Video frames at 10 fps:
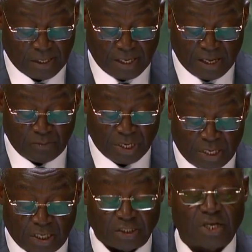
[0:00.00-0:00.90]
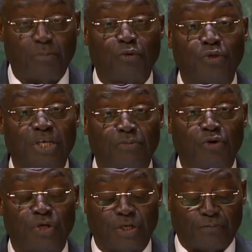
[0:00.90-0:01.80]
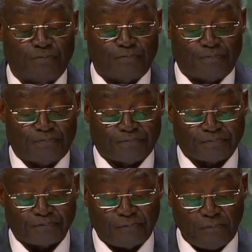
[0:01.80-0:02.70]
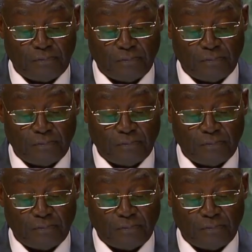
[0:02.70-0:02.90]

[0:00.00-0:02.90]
of productive social networks